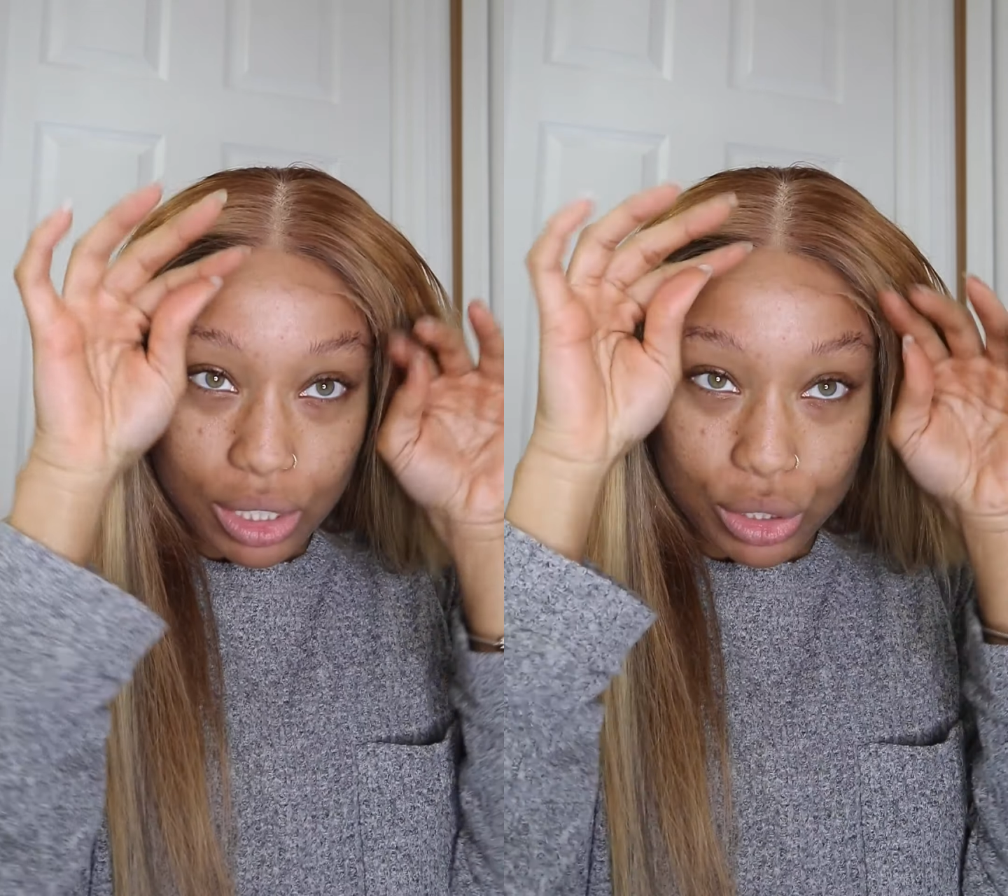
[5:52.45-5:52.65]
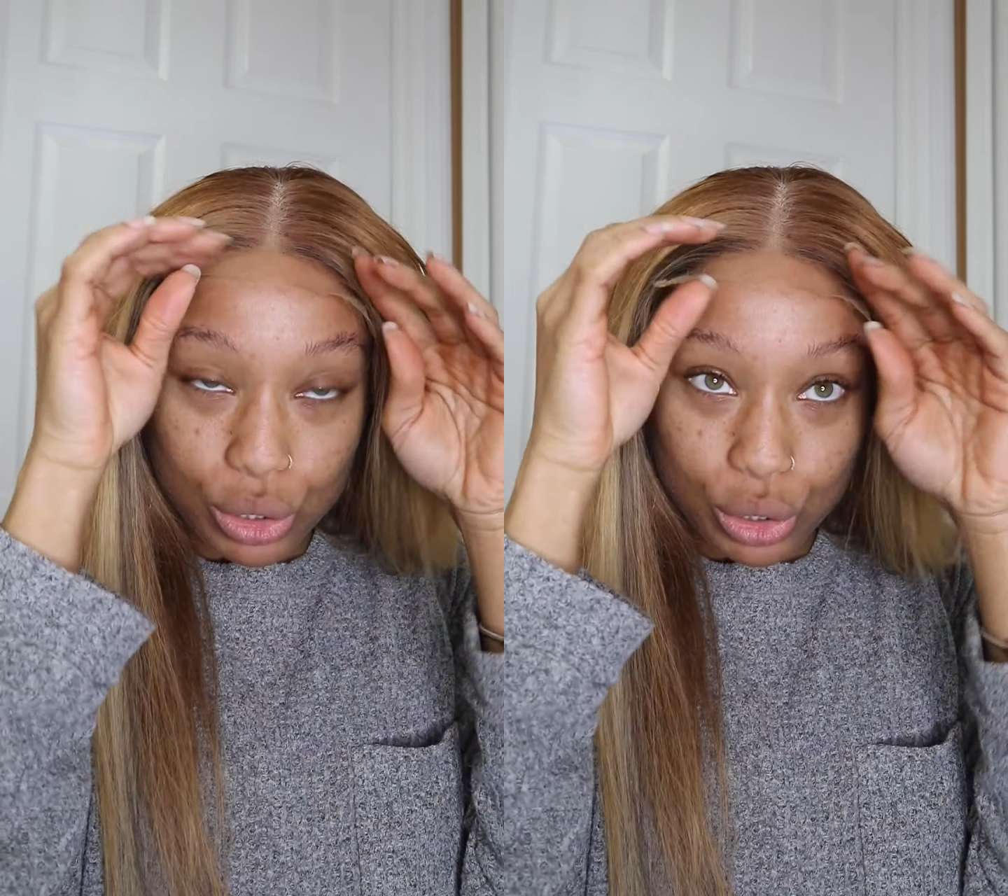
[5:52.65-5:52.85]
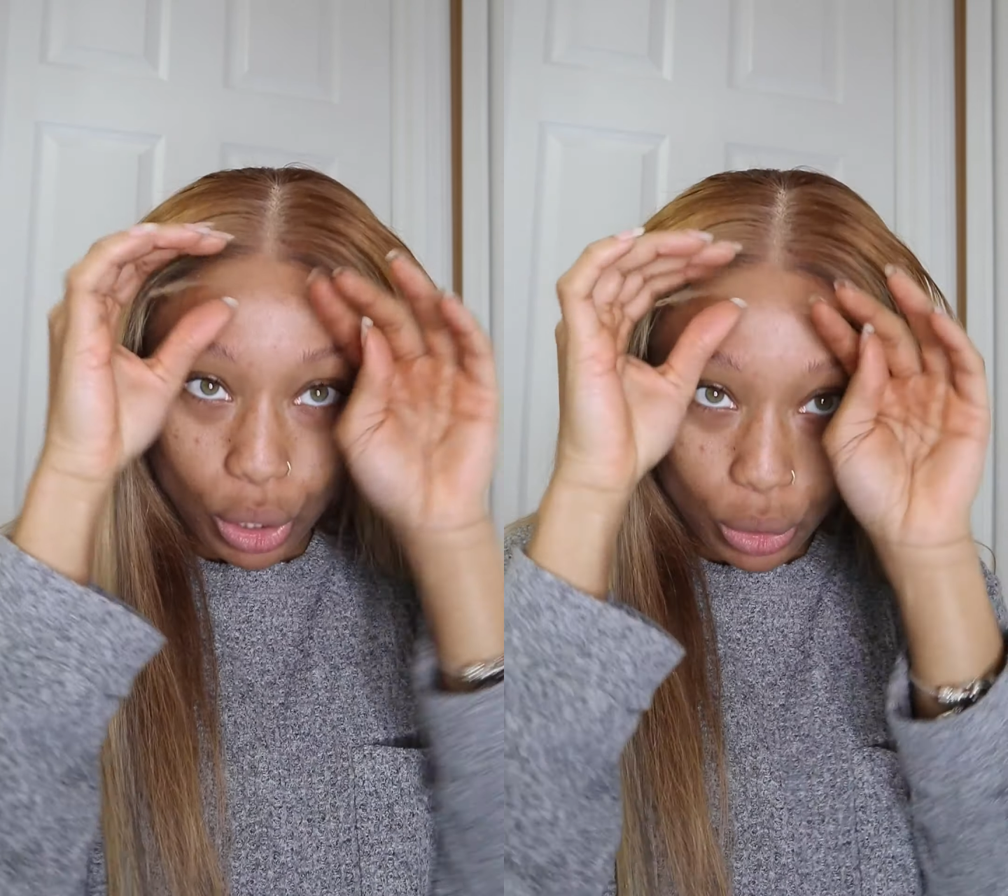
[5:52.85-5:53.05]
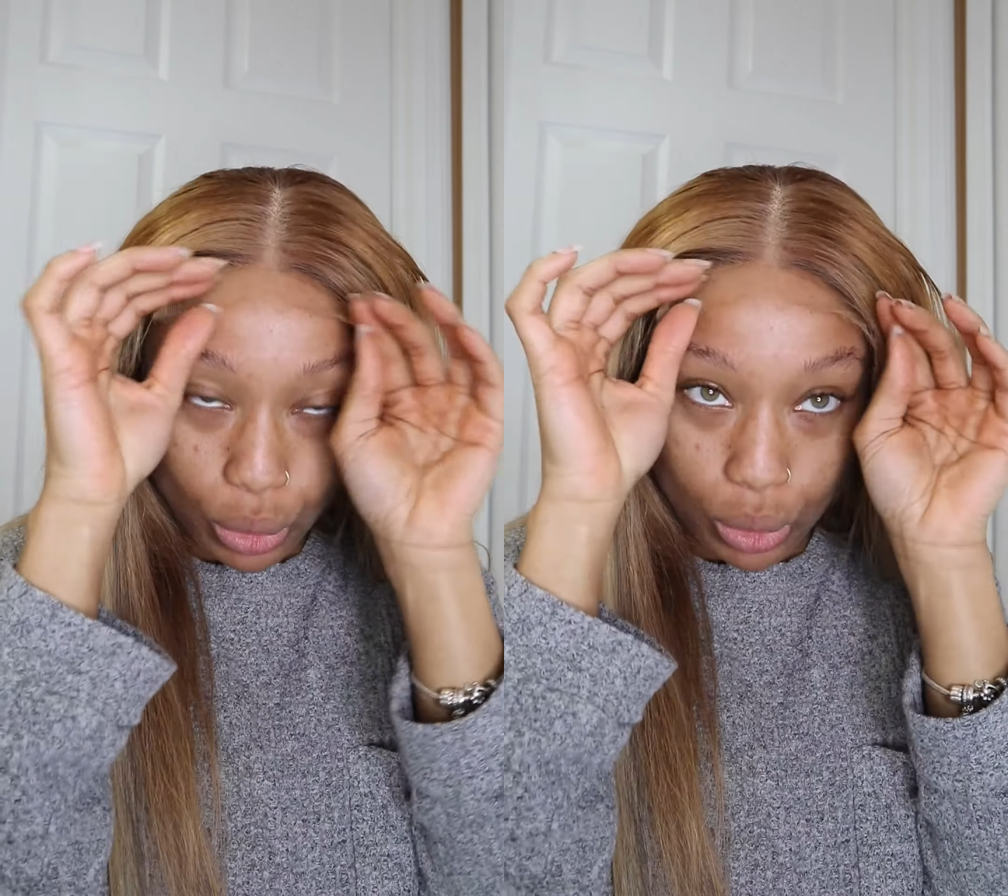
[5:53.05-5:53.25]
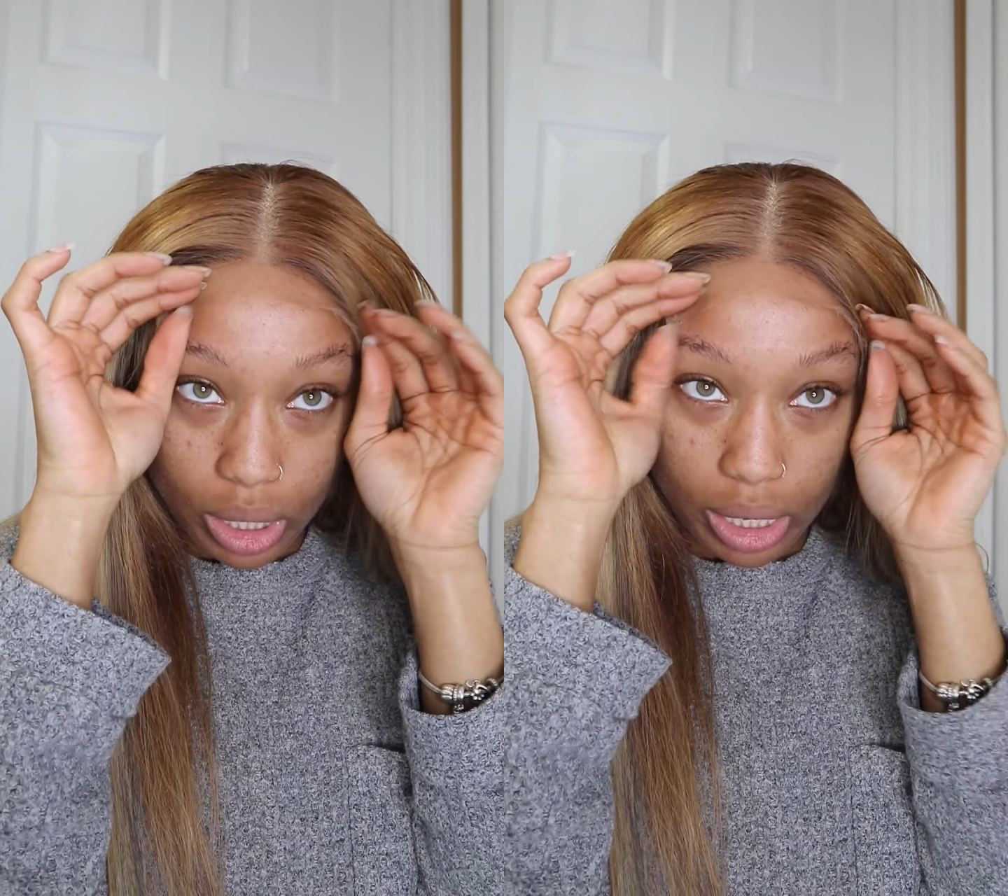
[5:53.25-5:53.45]

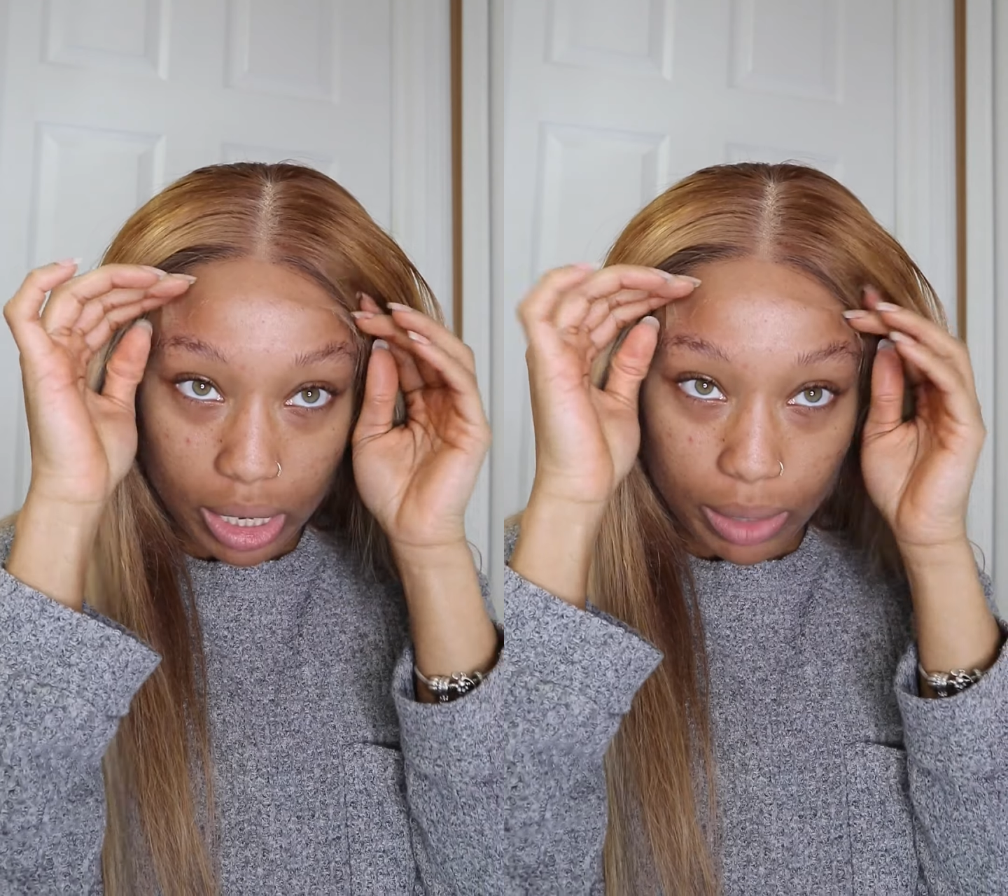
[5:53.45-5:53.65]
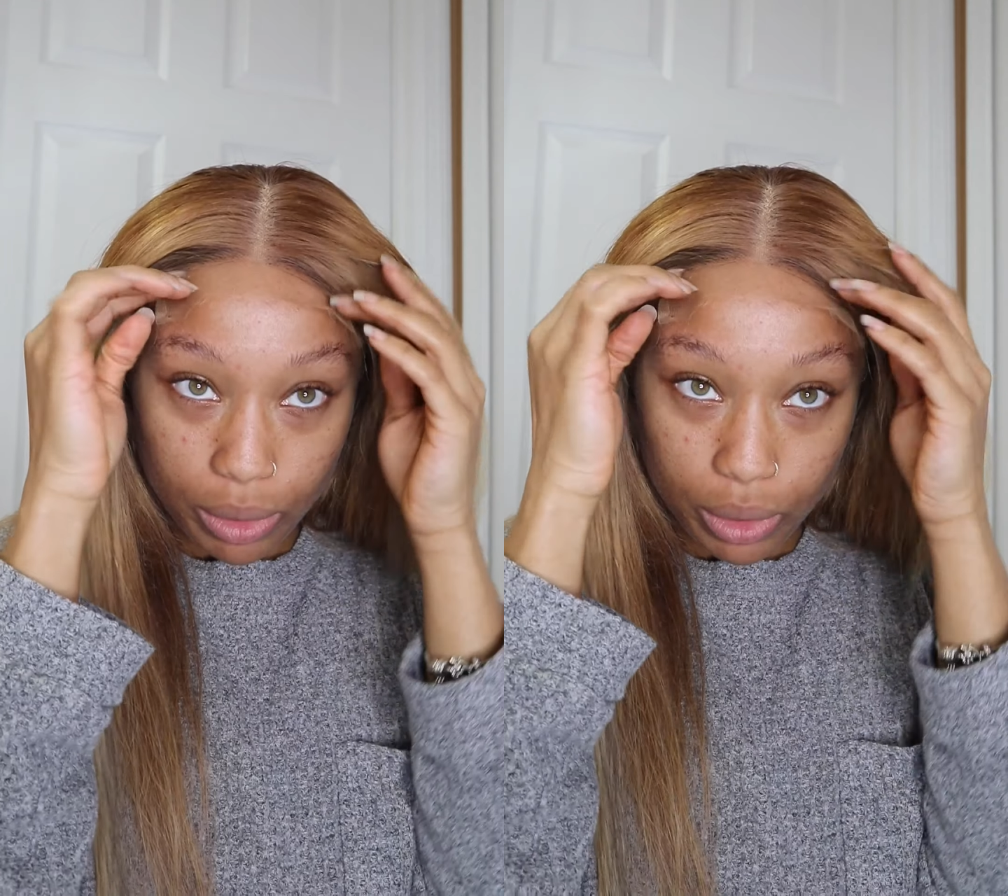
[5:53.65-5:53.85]
So you're